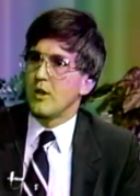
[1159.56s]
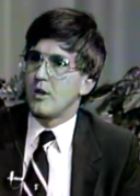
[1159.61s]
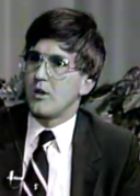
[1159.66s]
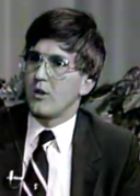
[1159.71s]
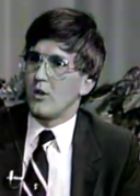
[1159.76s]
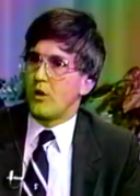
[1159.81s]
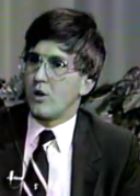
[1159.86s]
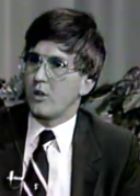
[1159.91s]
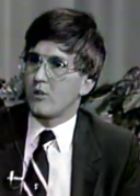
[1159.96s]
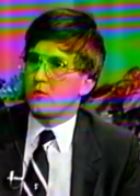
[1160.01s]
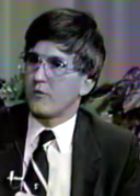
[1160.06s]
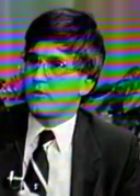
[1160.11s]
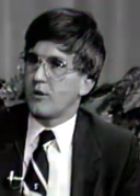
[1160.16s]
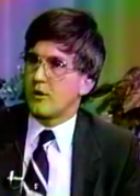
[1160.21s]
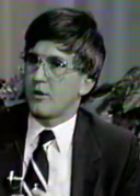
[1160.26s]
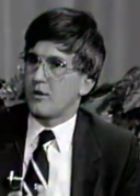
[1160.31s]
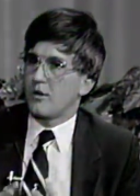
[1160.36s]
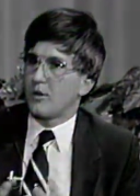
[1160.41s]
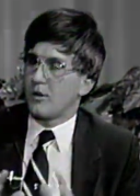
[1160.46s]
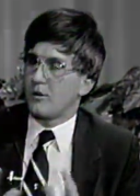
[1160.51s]
All of
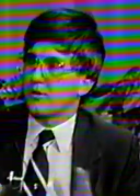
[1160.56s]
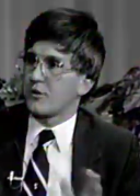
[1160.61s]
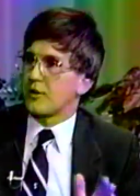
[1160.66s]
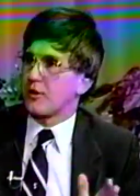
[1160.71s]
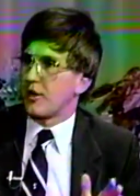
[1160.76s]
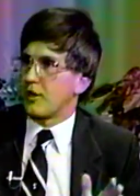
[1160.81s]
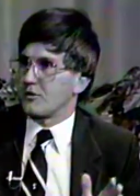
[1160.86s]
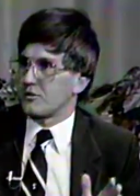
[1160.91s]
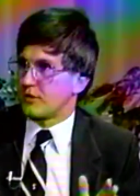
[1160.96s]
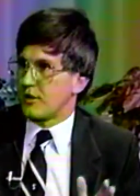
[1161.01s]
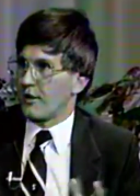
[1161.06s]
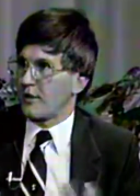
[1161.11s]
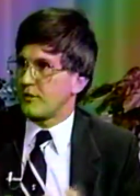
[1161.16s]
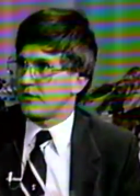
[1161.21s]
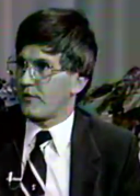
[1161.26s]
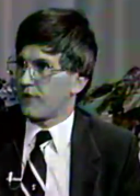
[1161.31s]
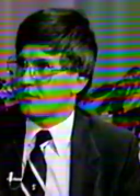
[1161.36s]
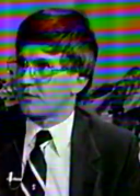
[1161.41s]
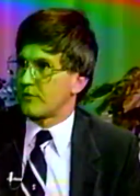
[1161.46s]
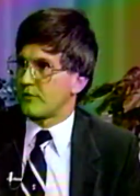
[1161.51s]
our other guns, non
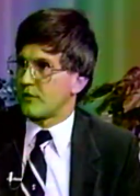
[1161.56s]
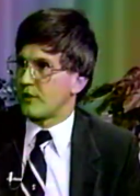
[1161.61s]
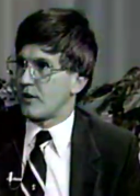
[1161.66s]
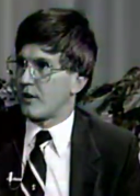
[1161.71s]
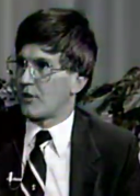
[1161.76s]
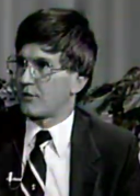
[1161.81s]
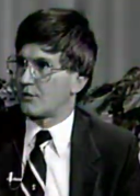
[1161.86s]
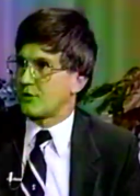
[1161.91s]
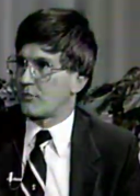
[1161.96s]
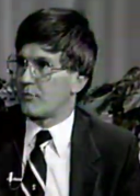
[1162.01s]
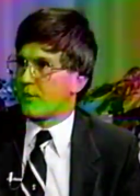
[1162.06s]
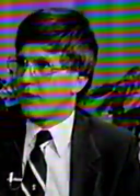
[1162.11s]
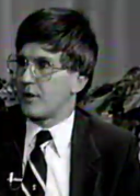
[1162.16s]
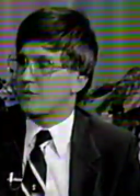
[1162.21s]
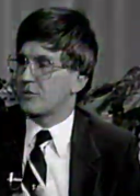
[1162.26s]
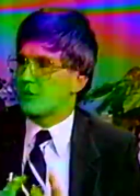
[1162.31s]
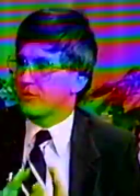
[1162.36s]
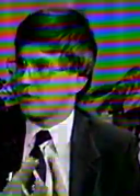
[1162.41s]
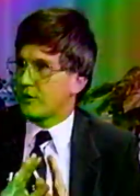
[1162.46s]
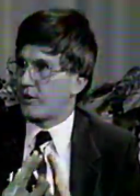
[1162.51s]
defensive guns, are
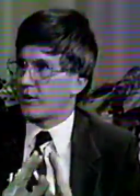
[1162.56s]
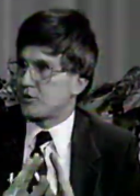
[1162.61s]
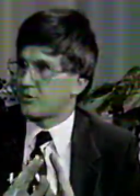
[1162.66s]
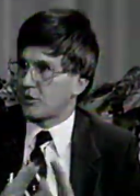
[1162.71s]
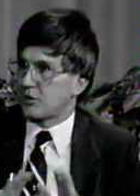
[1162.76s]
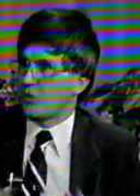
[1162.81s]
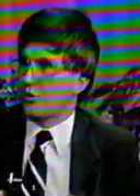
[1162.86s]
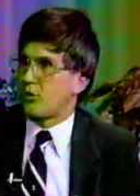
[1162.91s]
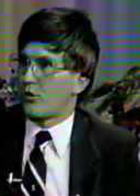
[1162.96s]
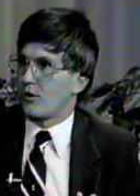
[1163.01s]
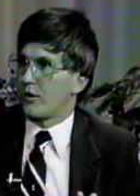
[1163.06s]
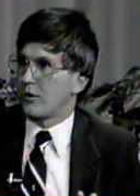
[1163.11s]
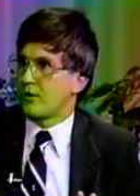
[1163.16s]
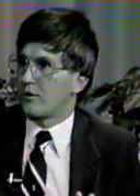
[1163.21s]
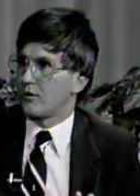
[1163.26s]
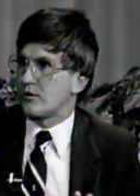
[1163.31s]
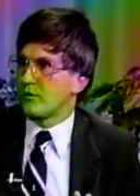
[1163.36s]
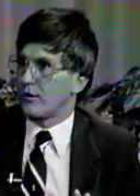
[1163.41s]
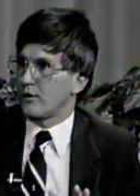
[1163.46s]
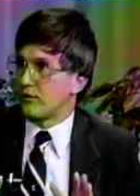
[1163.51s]
basically secured
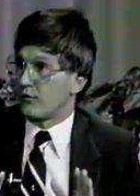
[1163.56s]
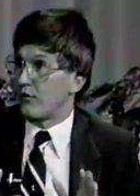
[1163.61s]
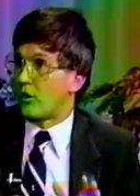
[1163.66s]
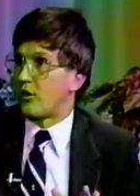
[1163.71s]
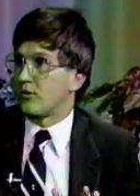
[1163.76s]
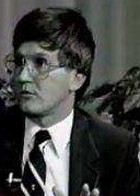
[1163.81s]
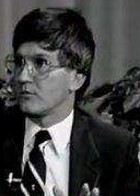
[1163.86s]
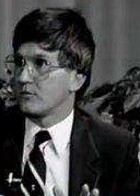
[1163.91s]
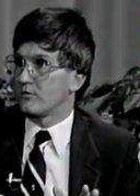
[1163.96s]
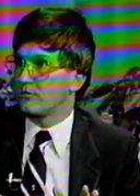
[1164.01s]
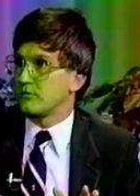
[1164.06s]
in a vault.